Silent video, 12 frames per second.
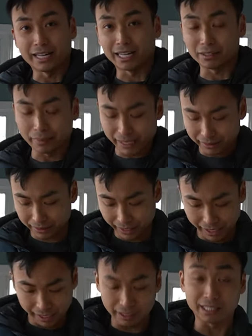Eddie Bauer,
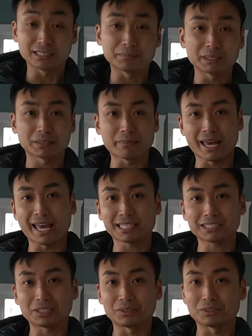let's measure my
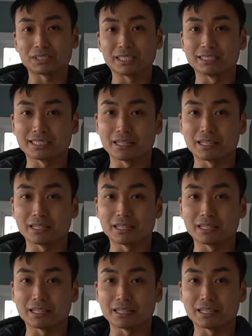external skin